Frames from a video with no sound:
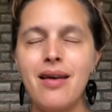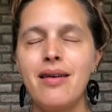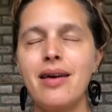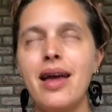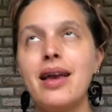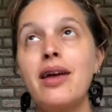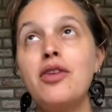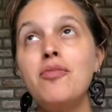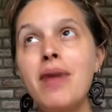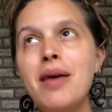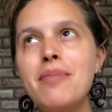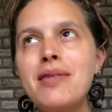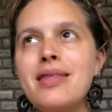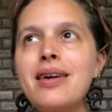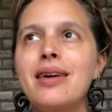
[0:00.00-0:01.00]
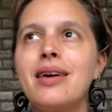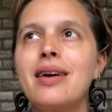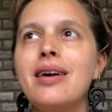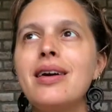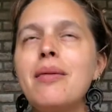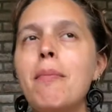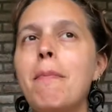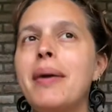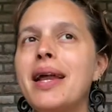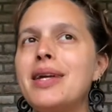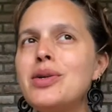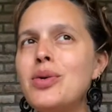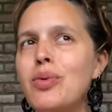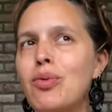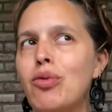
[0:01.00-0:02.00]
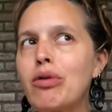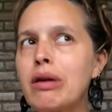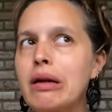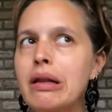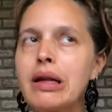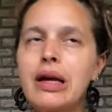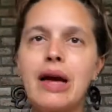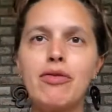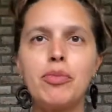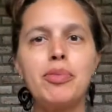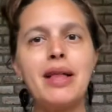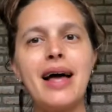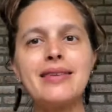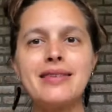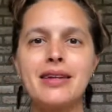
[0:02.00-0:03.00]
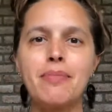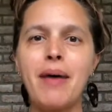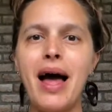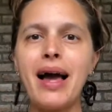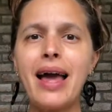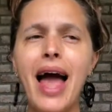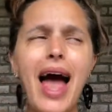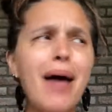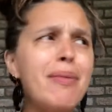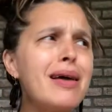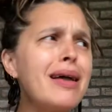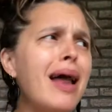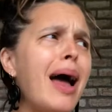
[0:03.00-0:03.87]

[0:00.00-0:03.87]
Okay, now you might be thinking, but I don't really have a plastic bag habit.